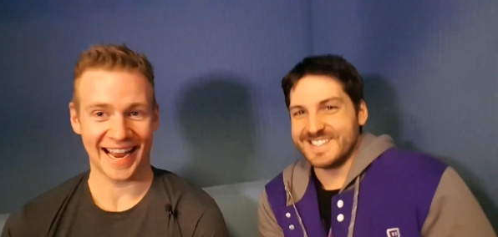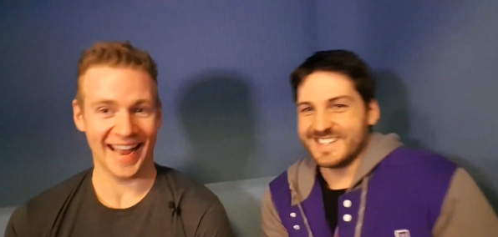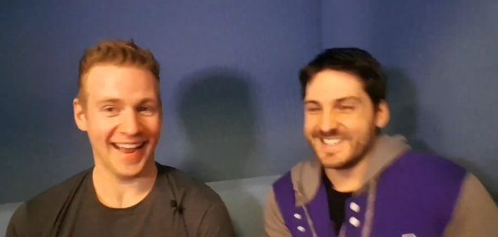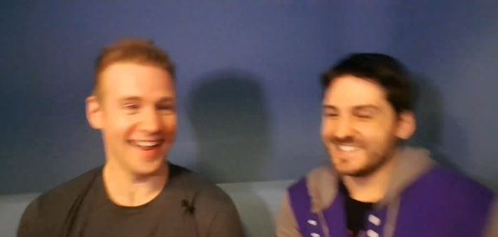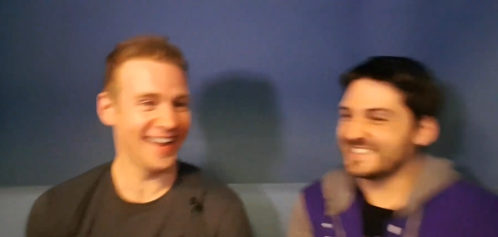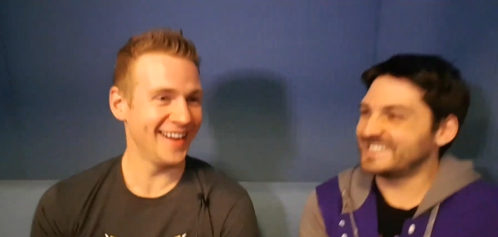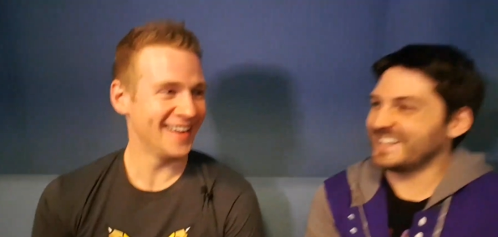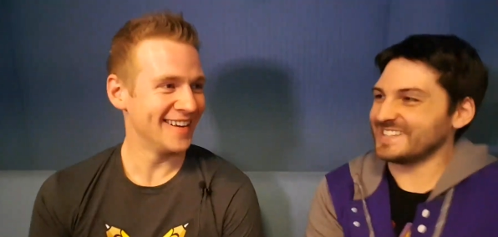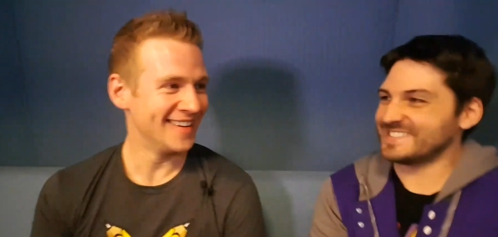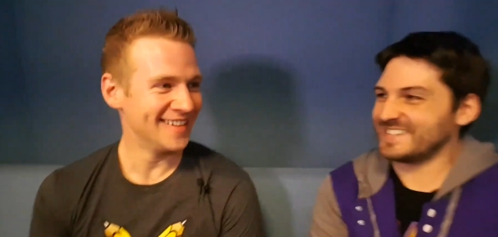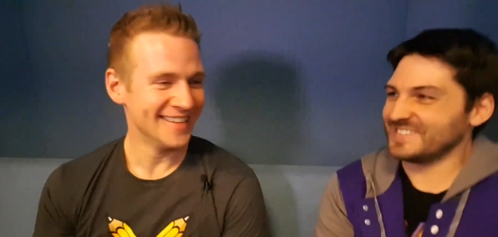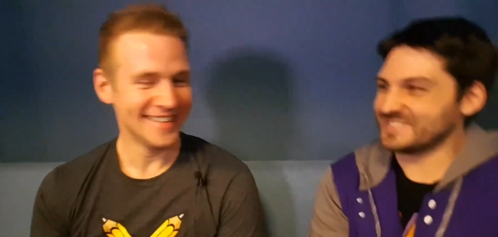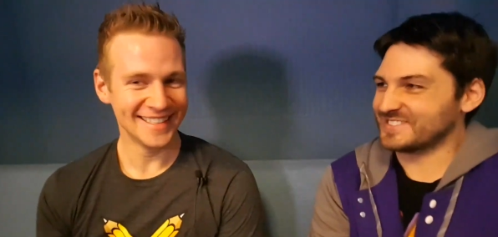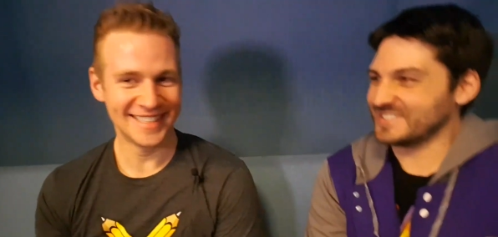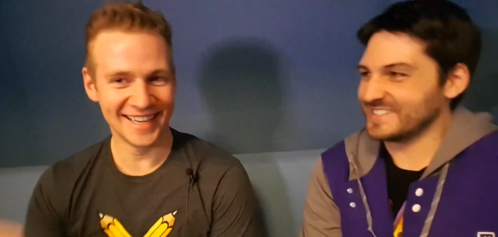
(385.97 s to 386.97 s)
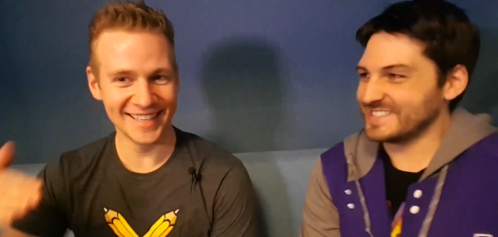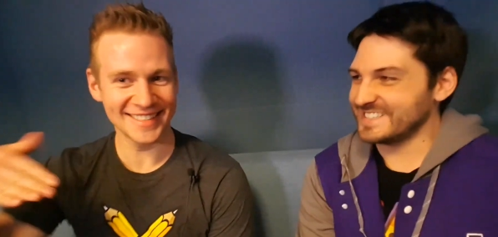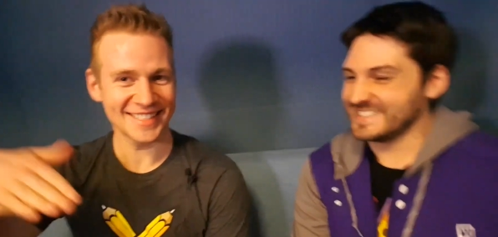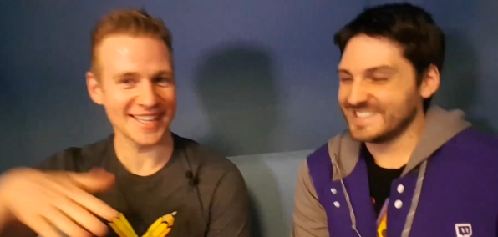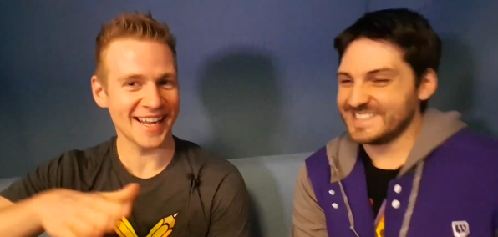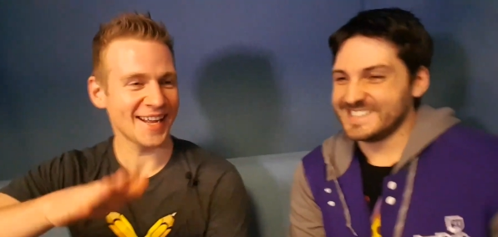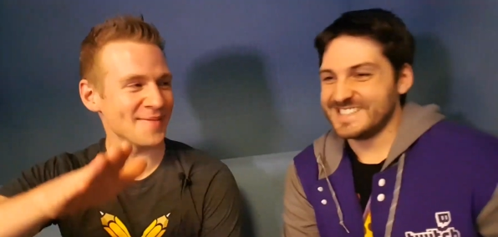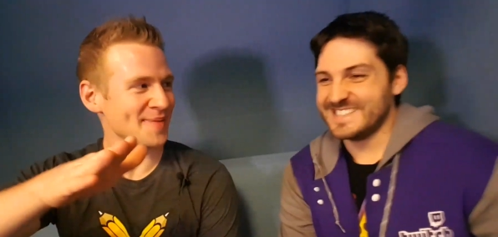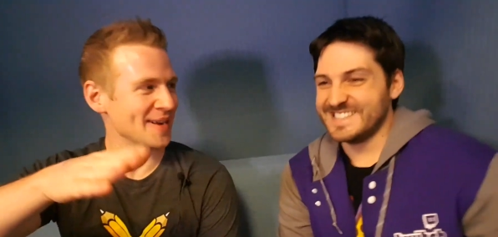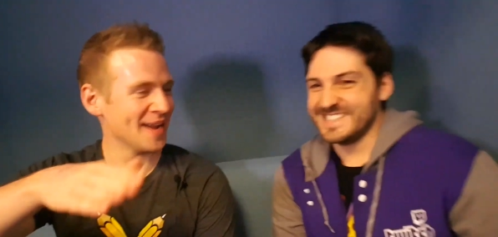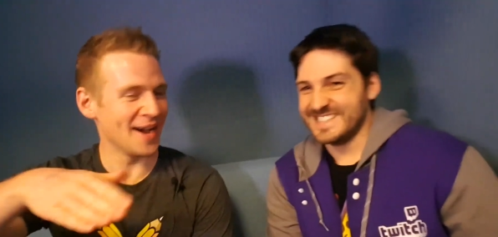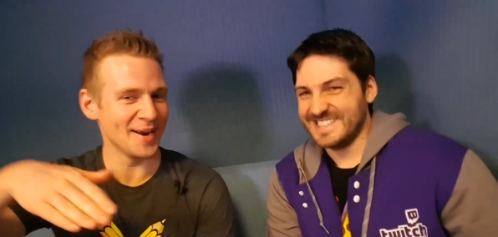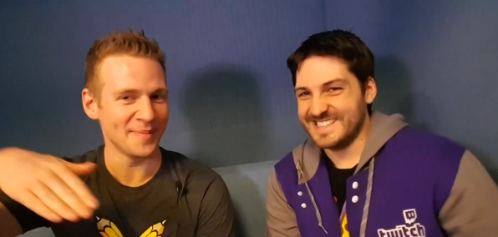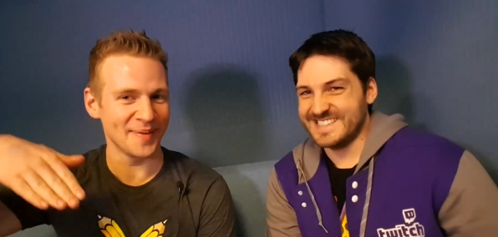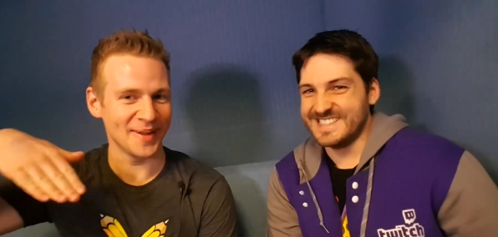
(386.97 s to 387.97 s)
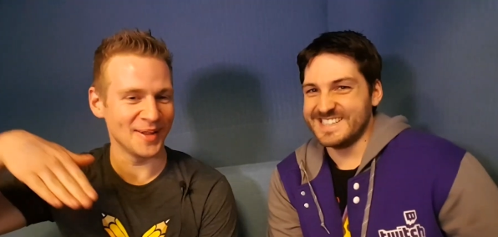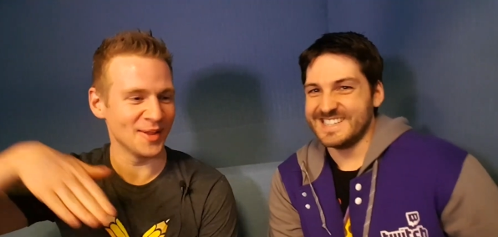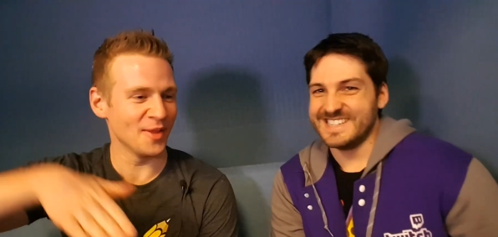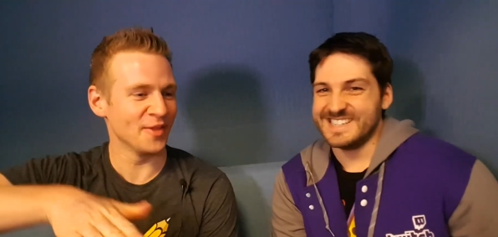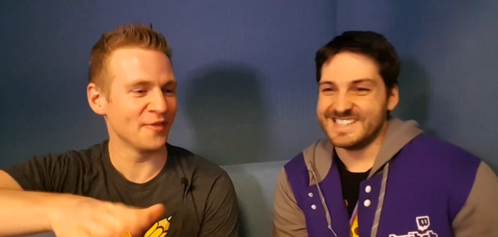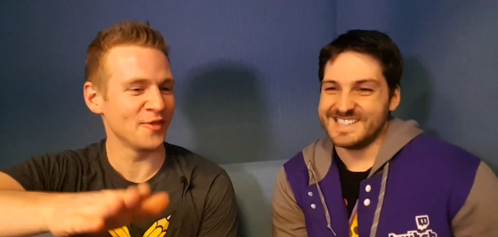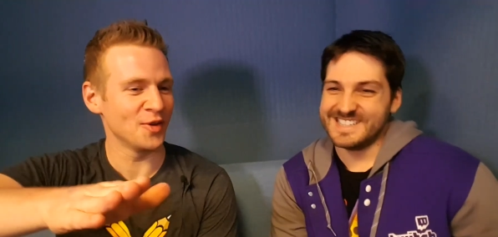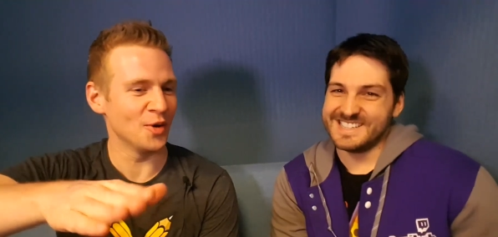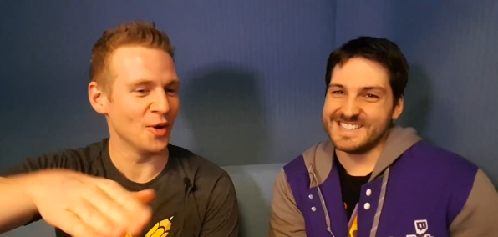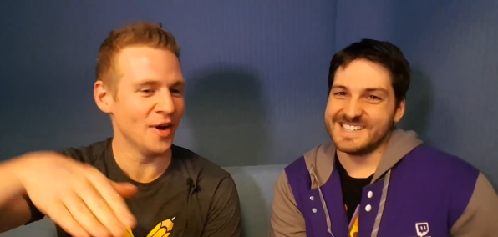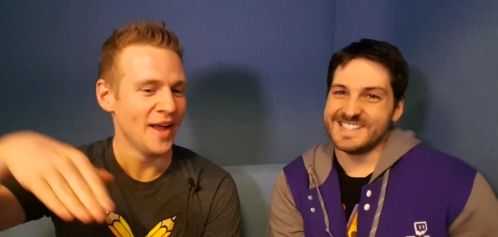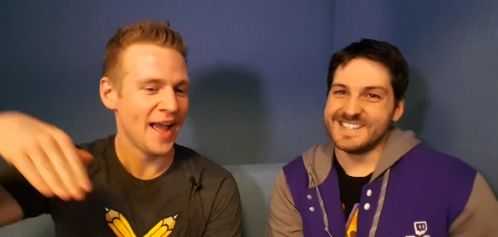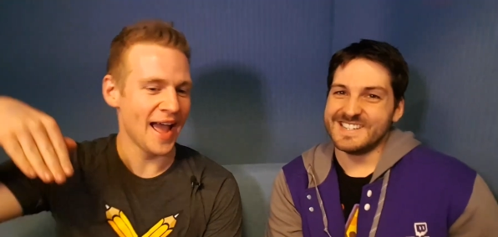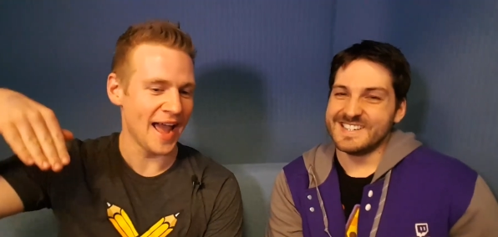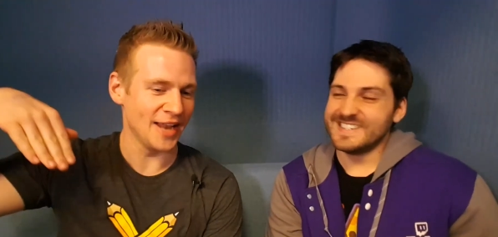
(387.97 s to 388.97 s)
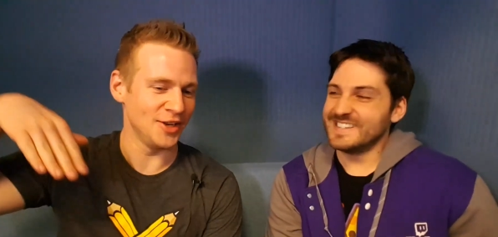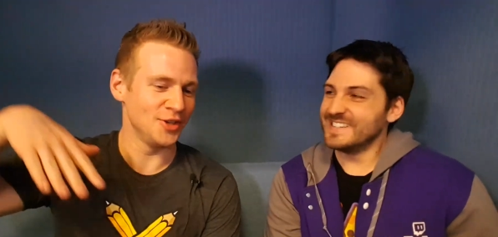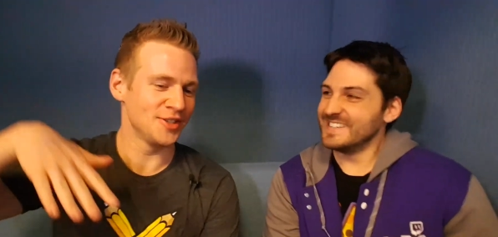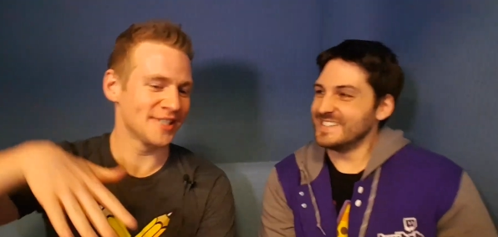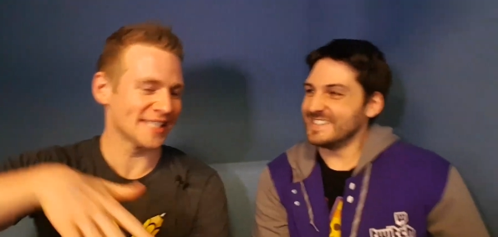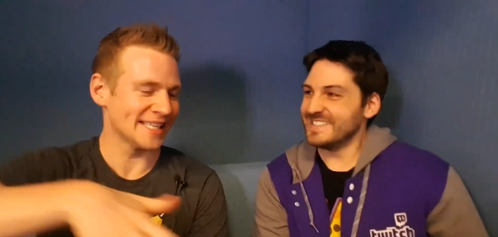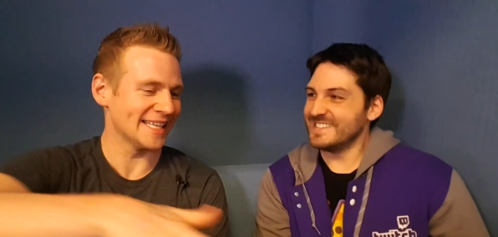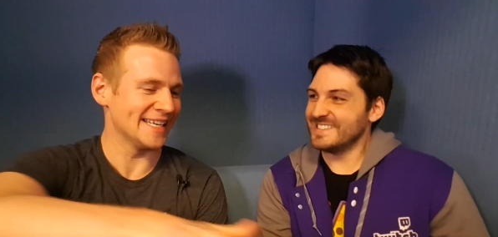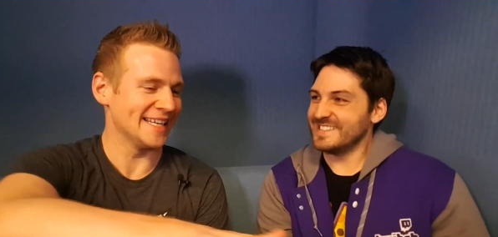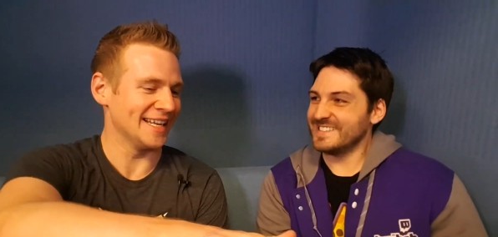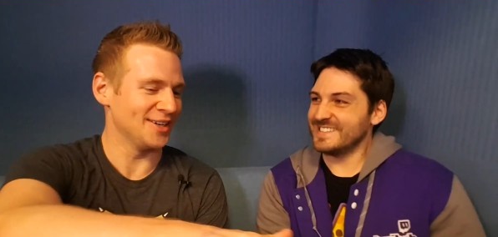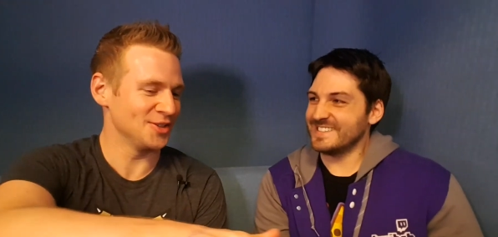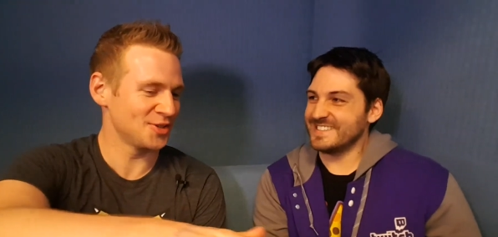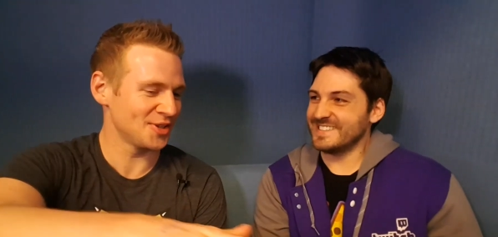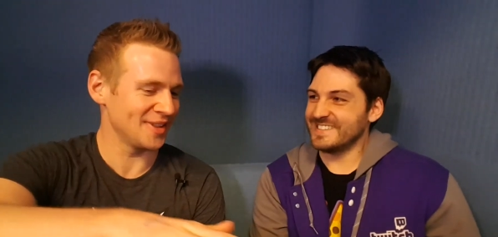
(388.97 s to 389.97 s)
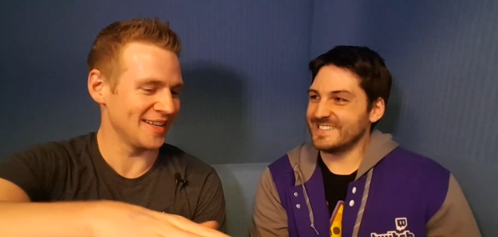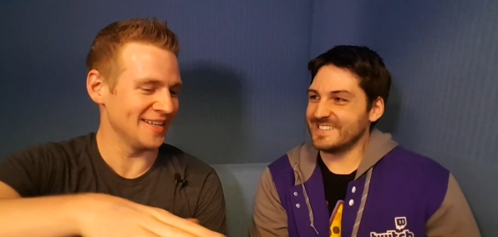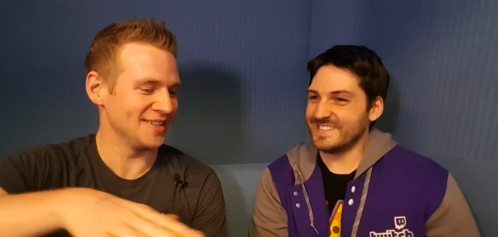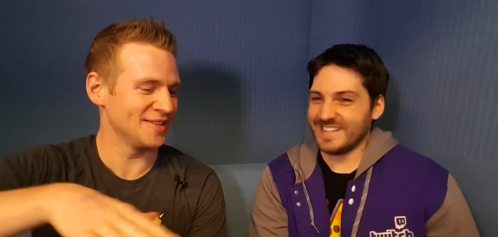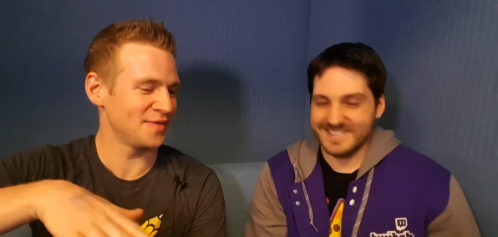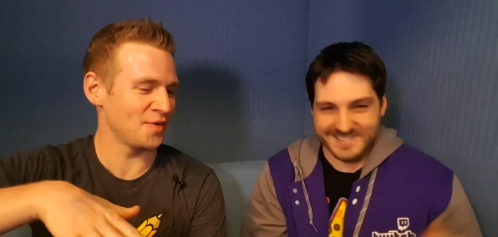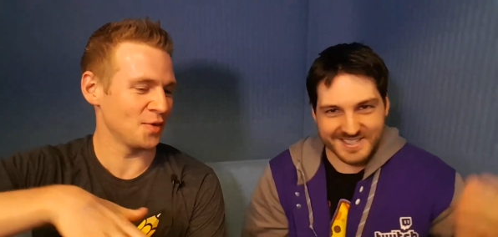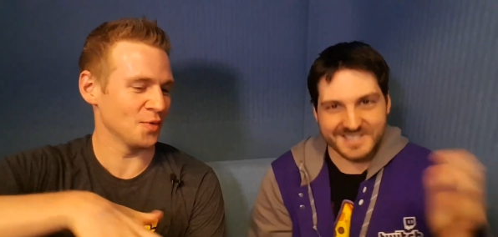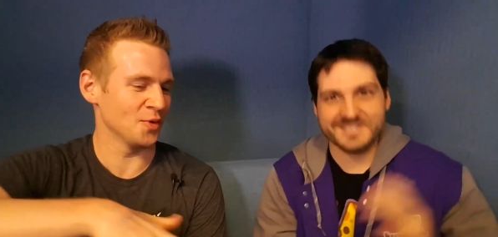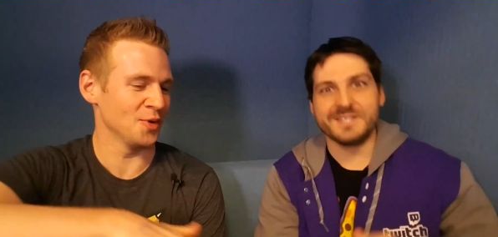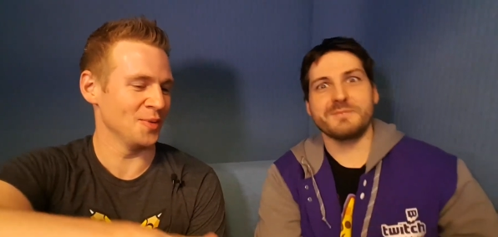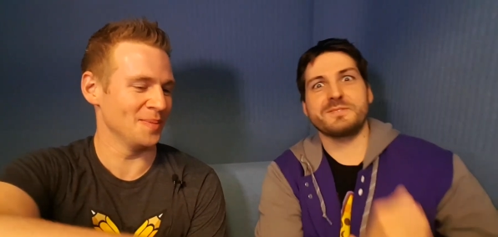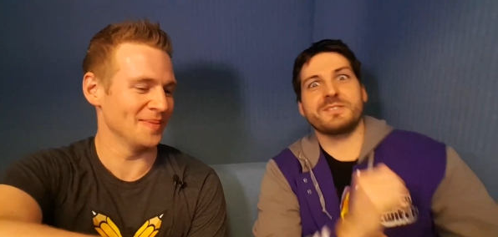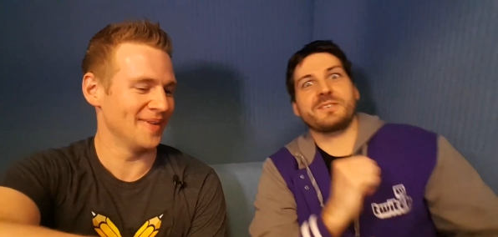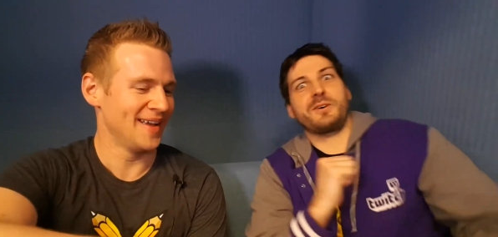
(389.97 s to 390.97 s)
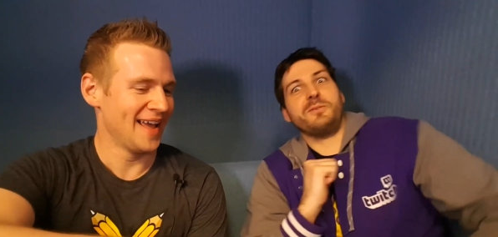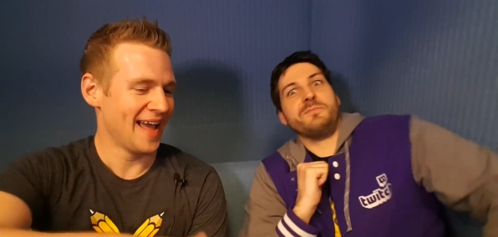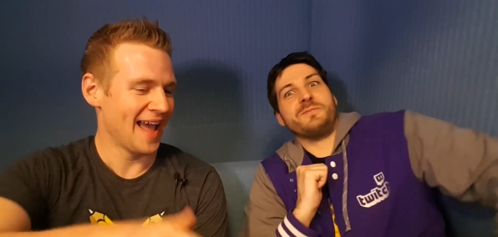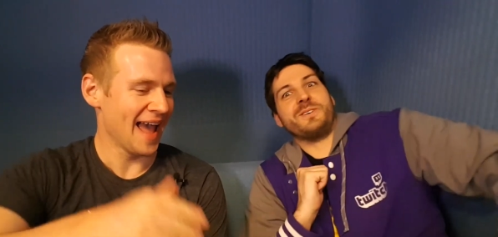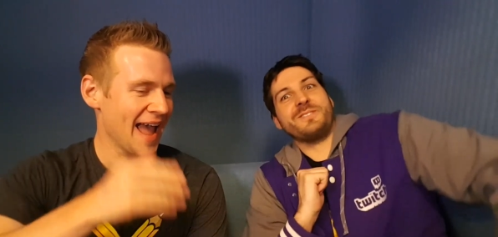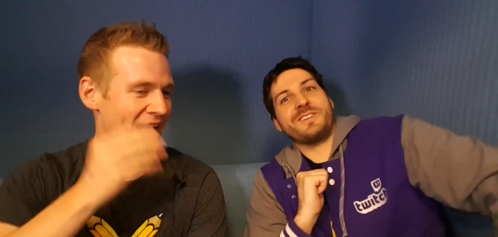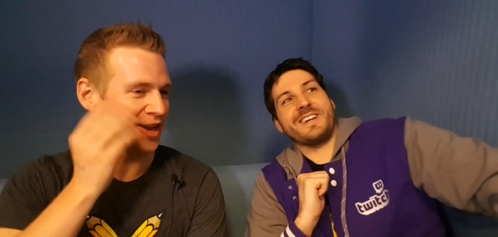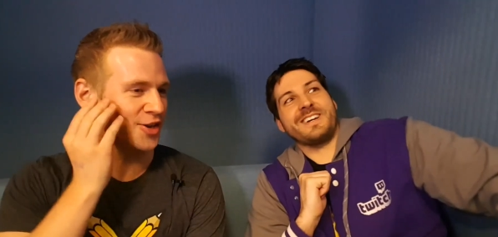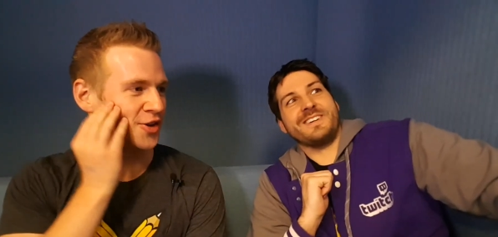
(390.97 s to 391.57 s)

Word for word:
Speaker 1: okay. That sounds good. Just like a banana peel on the floor, and you slid into the interview yeah, room, like, oh, okay.